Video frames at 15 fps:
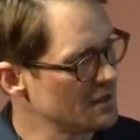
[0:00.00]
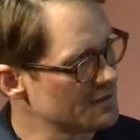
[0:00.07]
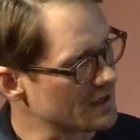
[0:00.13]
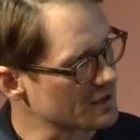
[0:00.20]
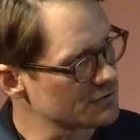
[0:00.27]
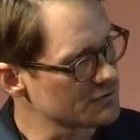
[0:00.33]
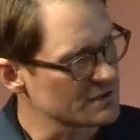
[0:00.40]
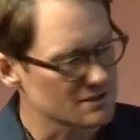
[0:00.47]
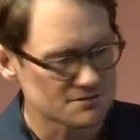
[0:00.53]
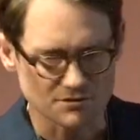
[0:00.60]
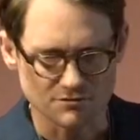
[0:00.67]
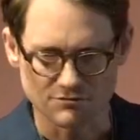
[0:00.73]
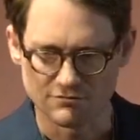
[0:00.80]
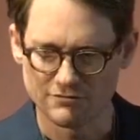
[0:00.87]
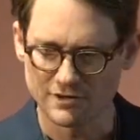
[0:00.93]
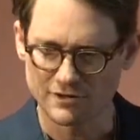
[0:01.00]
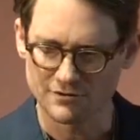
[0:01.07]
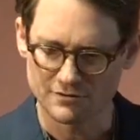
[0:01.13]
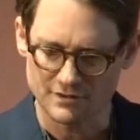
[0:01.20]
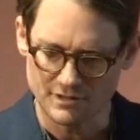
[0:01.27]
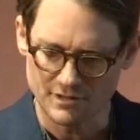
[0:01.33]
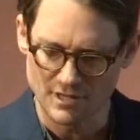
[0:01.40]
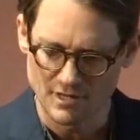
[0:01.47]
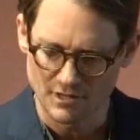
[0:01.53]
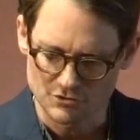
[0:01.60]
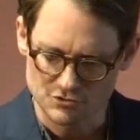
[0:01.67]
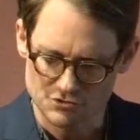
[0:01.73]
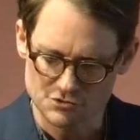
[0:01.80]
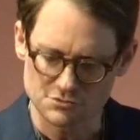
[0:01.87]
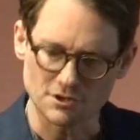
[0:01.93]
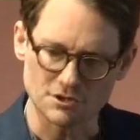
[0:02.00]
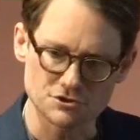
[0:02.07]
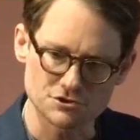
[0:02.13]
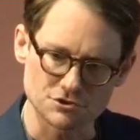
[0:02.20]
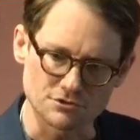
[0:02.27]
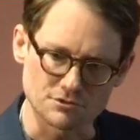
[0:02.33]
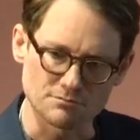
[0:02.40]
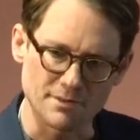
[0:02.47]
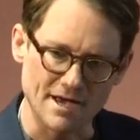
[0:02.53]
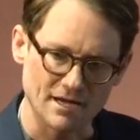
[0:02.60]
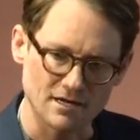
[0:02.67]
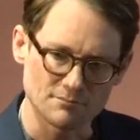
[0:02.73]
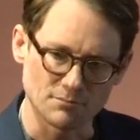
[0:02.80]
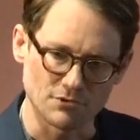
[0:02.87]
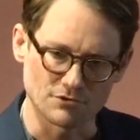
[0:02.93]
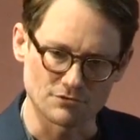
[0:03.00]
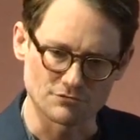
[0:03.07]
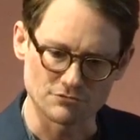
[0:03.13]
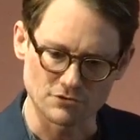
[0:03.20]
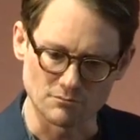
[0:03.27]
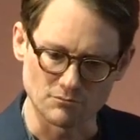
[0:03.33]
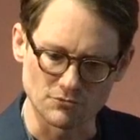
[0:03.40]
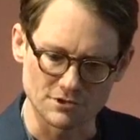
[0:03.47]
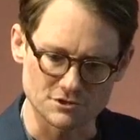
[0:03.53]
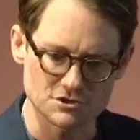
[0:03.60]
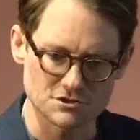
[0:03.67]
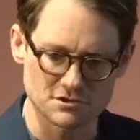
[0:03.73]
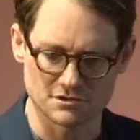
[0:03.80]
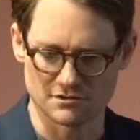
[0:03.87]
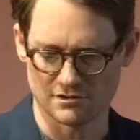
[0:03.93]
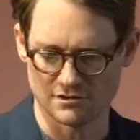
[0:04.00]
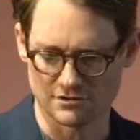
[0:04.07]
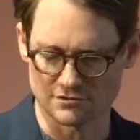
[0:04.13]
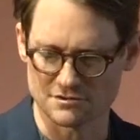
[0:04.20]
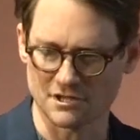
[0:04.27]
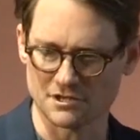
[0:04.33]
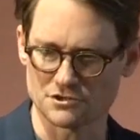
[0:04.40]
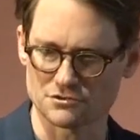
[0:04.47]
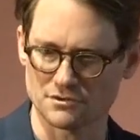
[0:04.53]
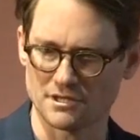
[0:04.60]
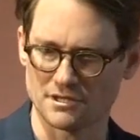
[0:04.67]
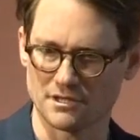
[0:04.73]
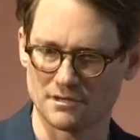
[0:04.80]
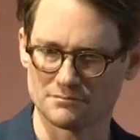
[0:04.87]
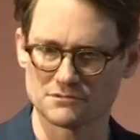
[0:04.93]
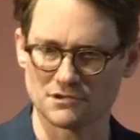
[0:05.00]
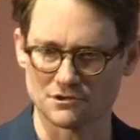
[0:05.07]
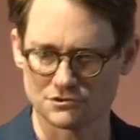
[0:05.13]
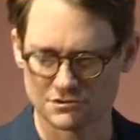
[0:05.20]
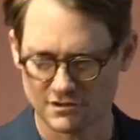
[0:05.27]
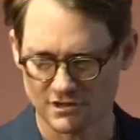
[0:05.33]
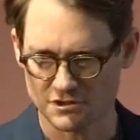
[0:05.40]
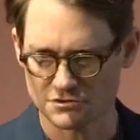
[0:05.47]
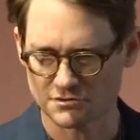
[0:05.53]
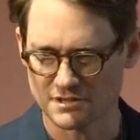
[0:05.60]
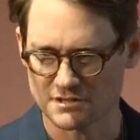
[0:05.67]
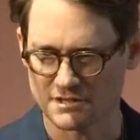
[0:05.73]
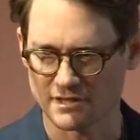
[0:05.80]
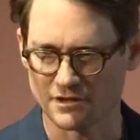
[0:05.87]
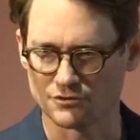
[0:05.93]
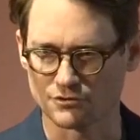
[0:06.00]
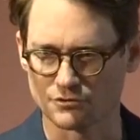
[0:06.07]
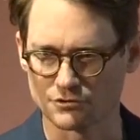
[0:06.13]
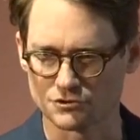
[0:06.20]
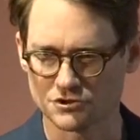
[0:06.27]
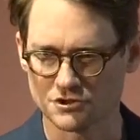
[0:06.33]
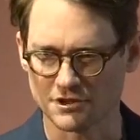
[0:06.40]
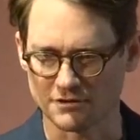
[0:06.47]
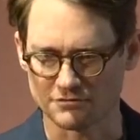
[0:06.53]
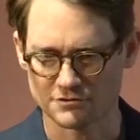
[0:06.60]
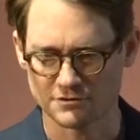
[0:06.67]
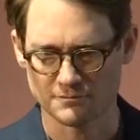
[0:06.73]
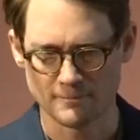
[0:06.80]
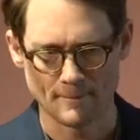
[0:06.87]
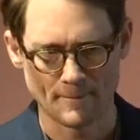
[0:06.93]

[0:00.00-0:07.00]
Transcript: That creates a very structured backbone from which to either titrate up, titrate down, or shift.